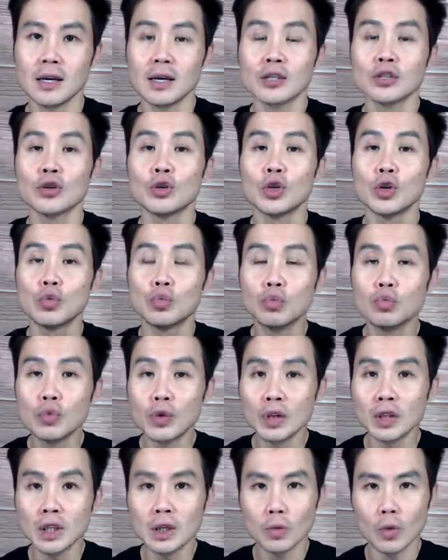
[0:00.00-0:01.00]
So you
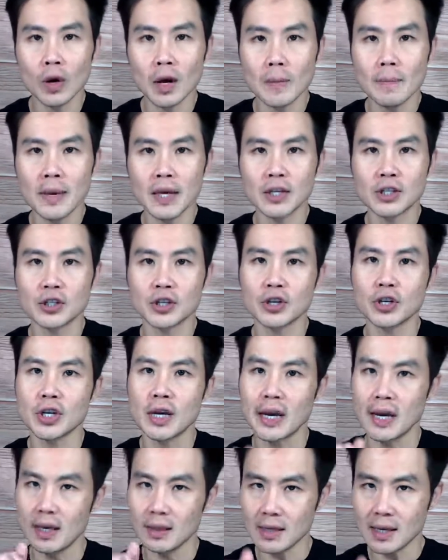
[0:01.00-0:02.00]
really want to make sure
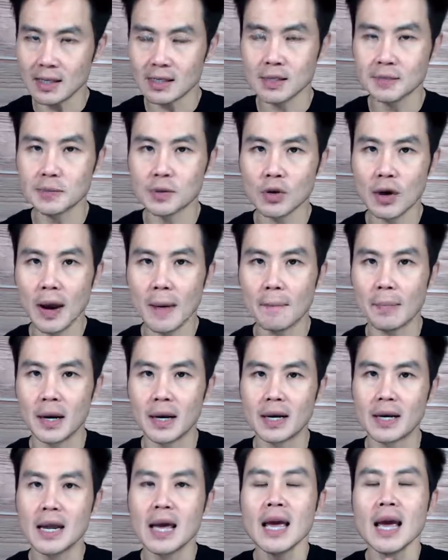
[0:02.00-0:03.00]
you hit that subscribe
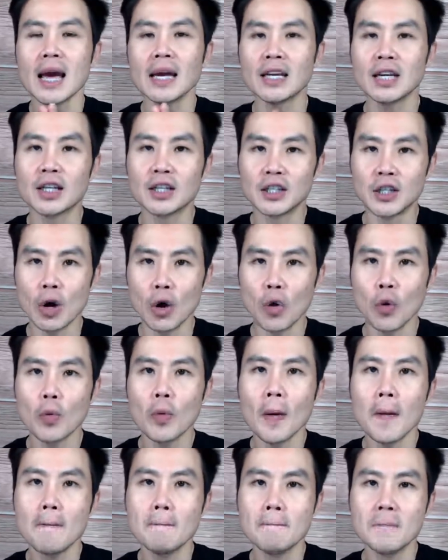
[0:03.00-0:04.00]
button and you don't
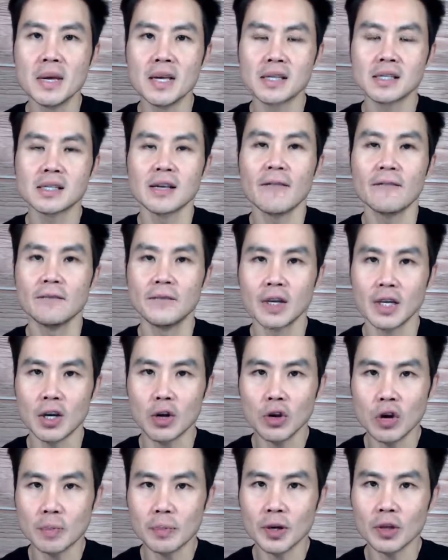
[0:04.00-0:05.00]
miss video
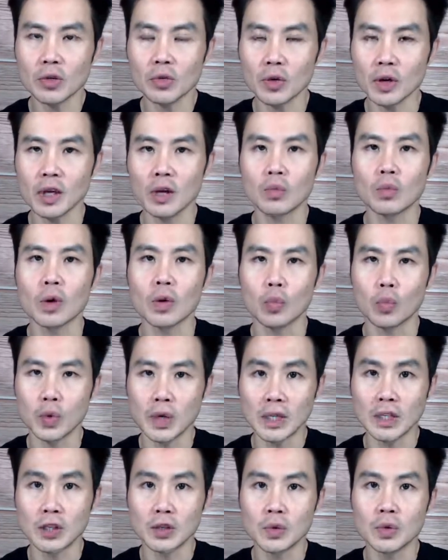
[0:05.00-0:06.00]
number 3 where
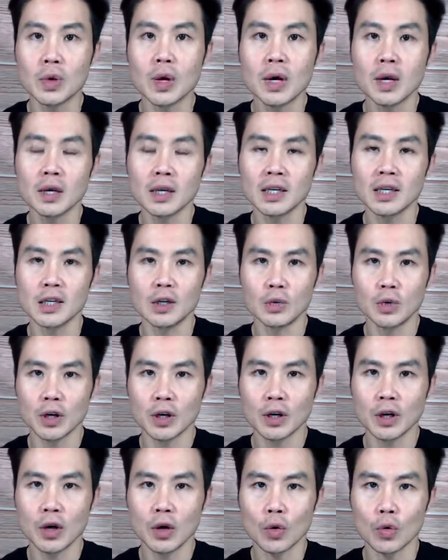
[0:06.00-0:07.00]
we do
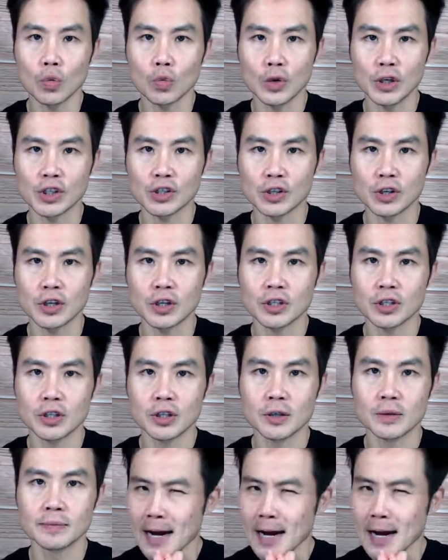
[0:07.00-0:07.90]
keyword research.